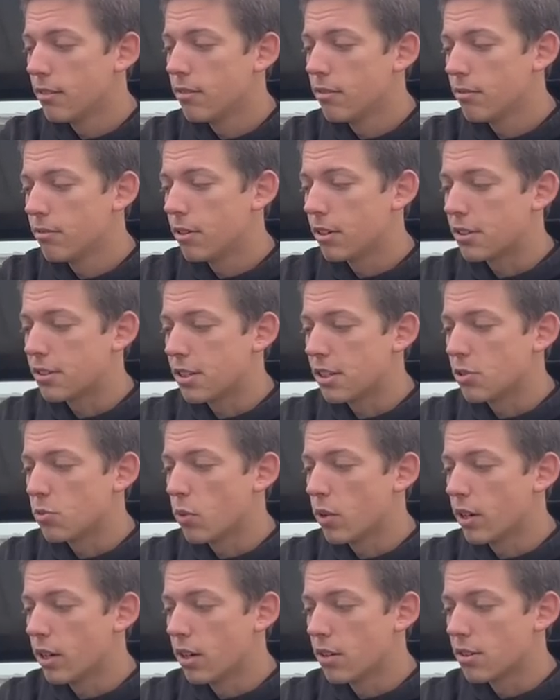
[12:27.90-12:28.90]
fix these
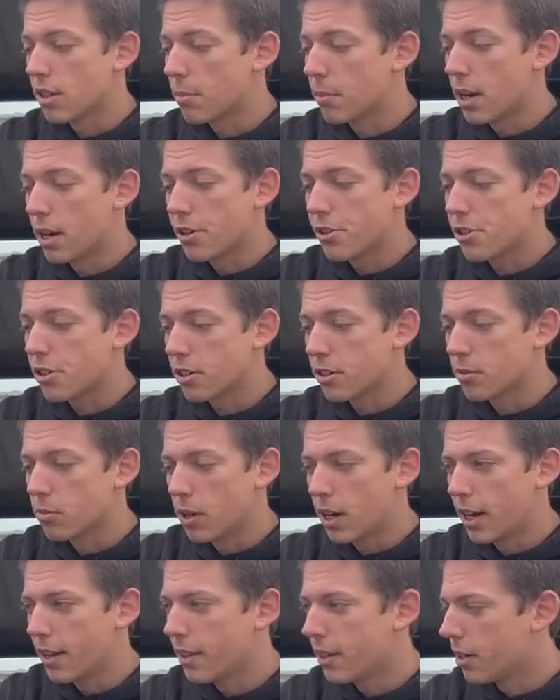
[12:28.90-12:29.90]
windows. I'm not sure
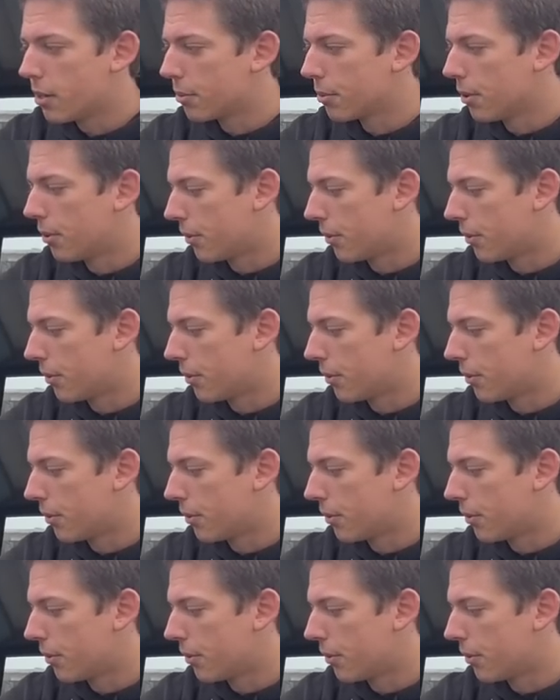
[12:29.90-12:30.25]
why they don't roll